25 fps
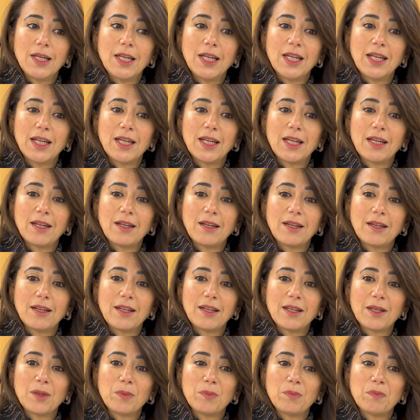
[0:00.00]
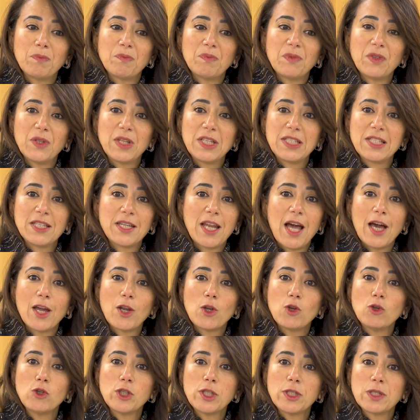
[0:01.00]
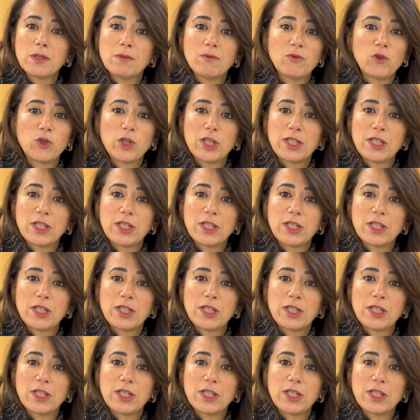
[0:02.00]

uh, um, scenarios. For